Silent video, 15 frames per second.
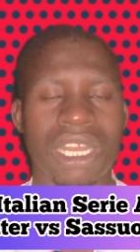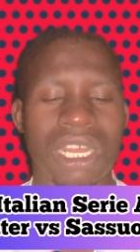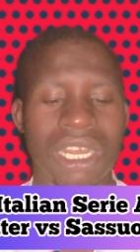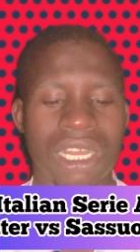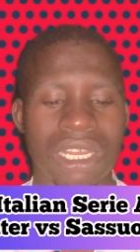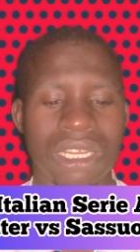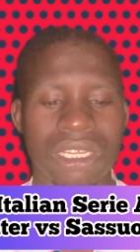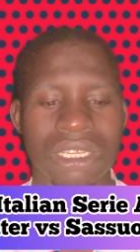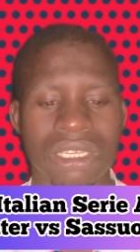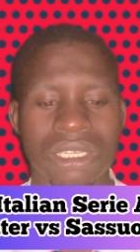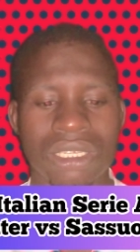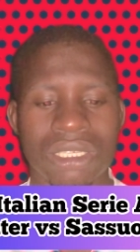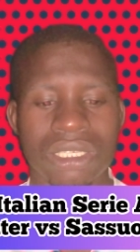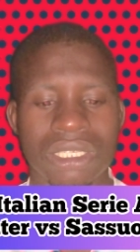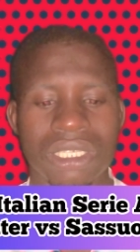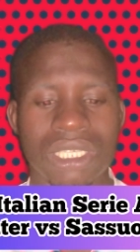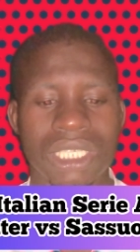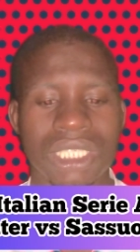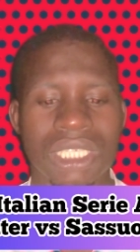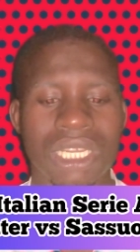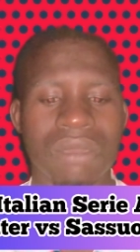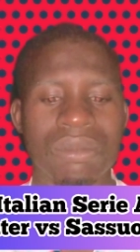A,
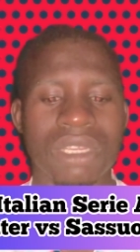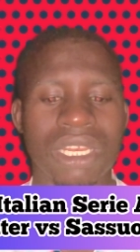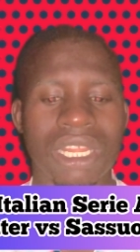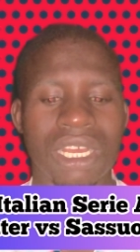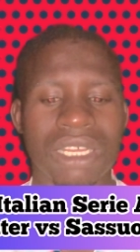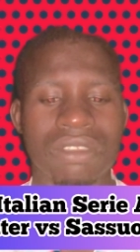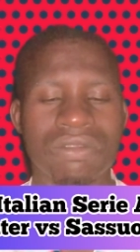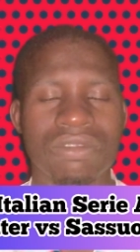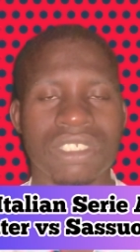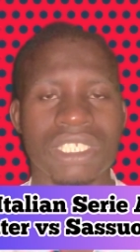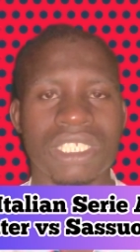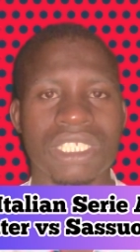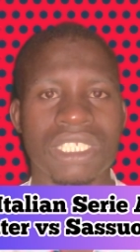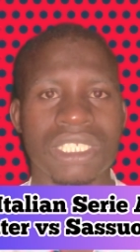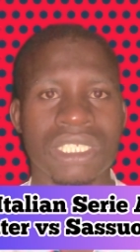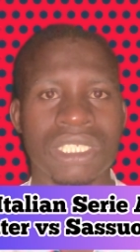Inter Milan versus